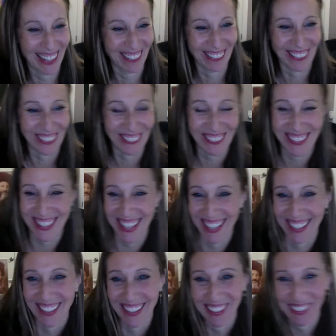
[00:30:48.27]
How good was that?
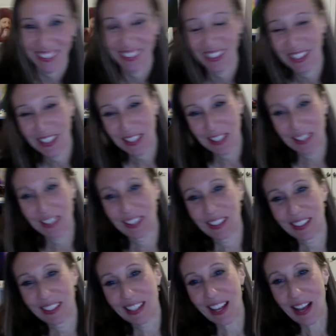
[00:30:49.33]

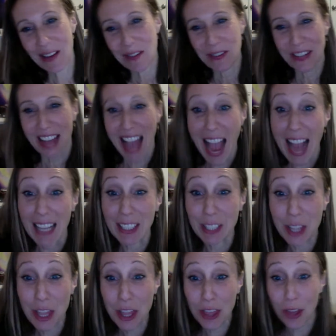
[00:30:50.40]
Every act,
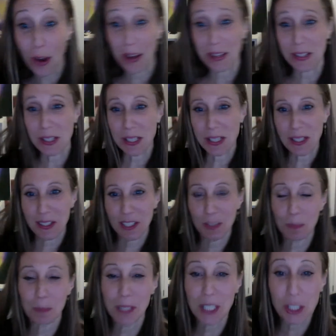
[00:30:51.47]
thought,
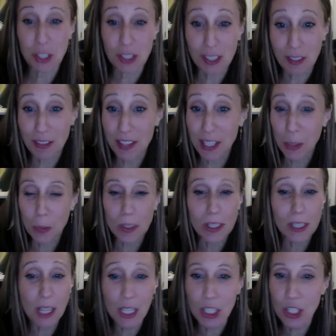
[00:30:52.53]
speech, everything we
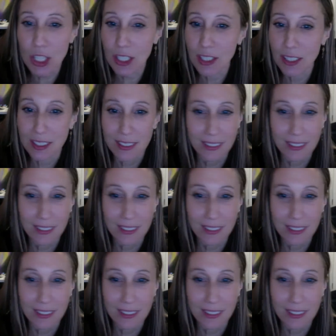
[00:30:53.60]
touch,